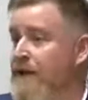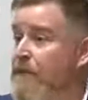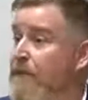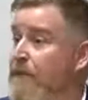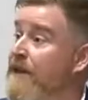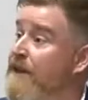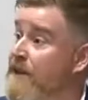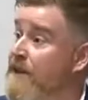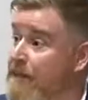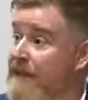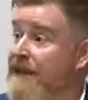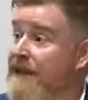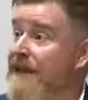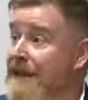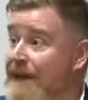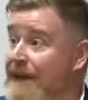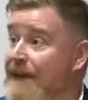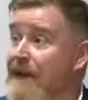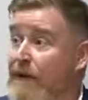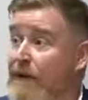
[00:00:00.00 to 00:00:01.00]
But at the
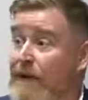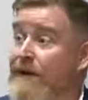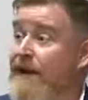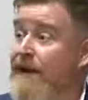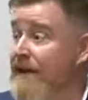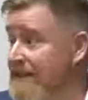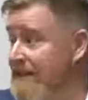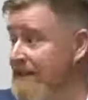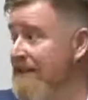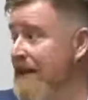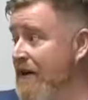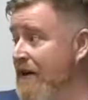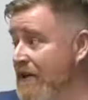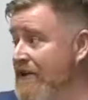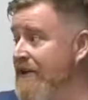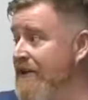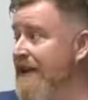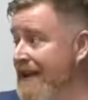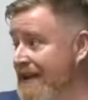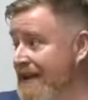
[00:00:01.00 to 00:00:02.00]
beginning, they were necessary
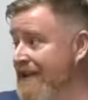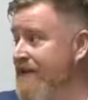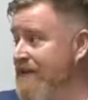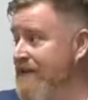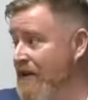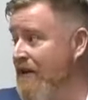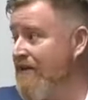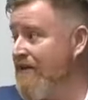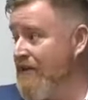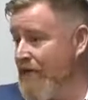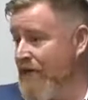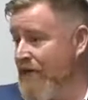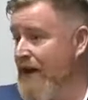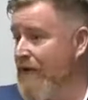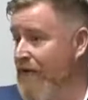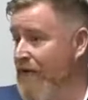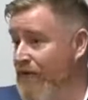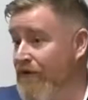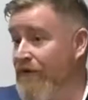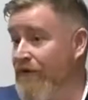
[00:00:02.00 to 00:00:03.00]
to get this off the
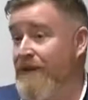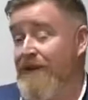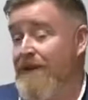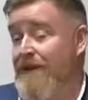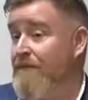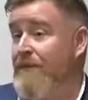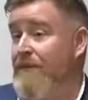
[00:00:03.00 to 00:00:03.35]
ground,